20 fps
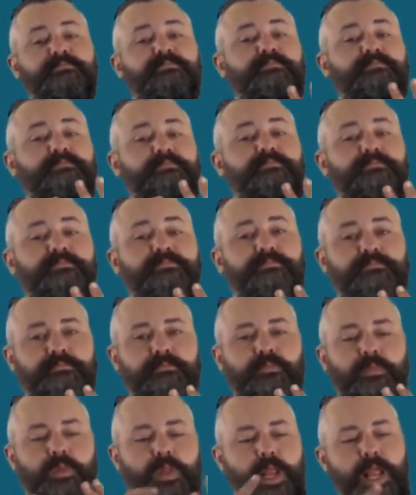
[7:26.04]
3,
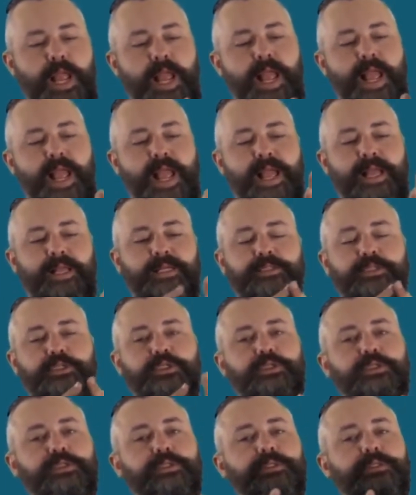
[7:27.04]
in
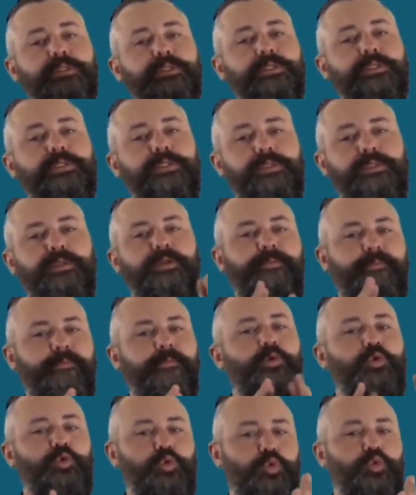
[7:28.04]

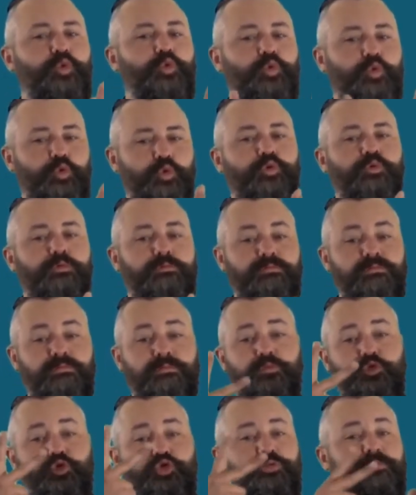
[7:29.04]
1957, the Asian flu
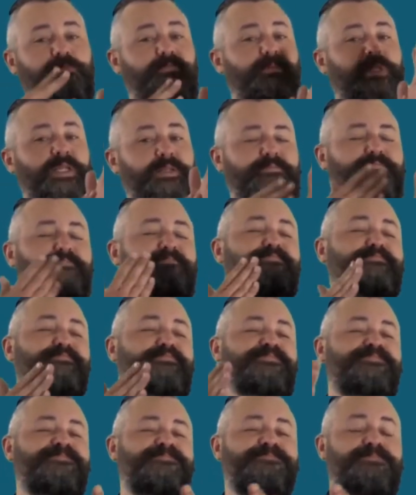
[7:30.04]
outbreak resulted in
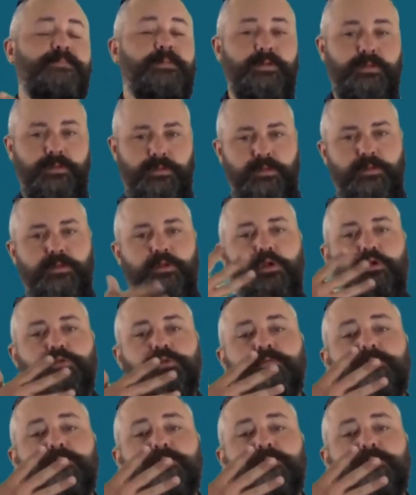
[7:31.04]
2 million deaths.